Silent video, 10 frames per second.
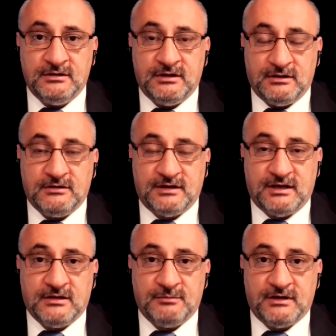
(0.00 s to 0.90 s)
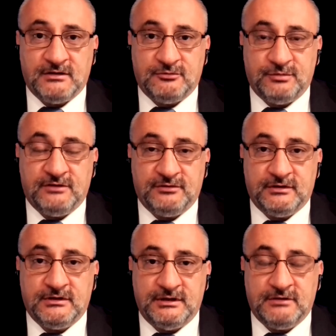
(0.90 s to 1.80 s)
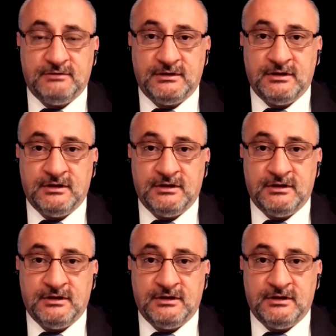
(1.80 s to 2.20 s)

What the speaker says: and the Taliban is basically giving